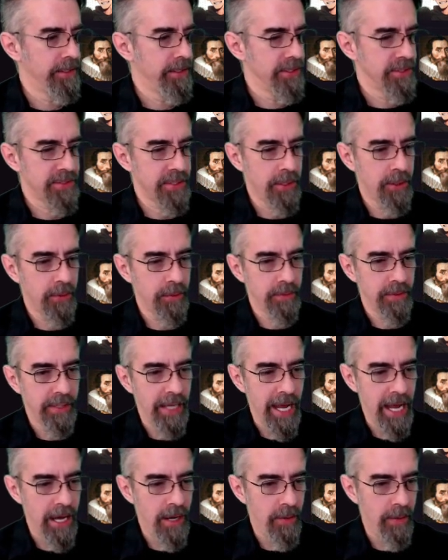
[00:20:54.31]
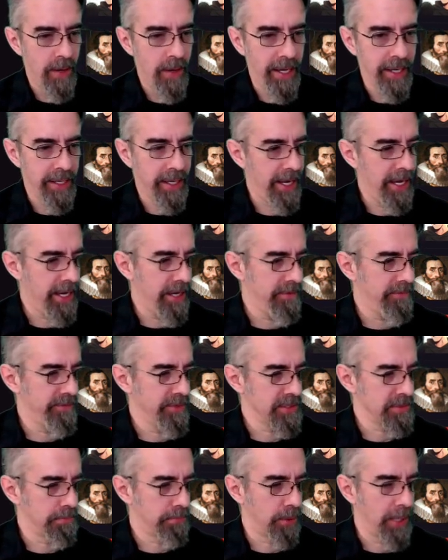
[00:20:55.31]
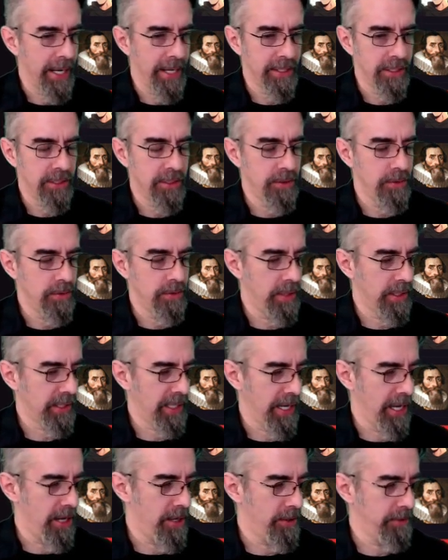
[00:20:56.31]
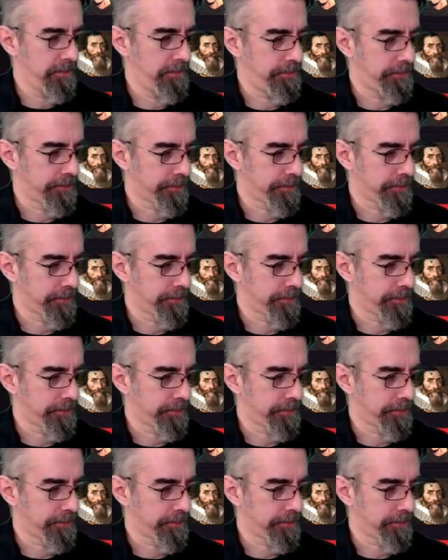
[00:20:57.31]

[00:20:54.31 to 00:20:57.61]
So now I have this brand new account.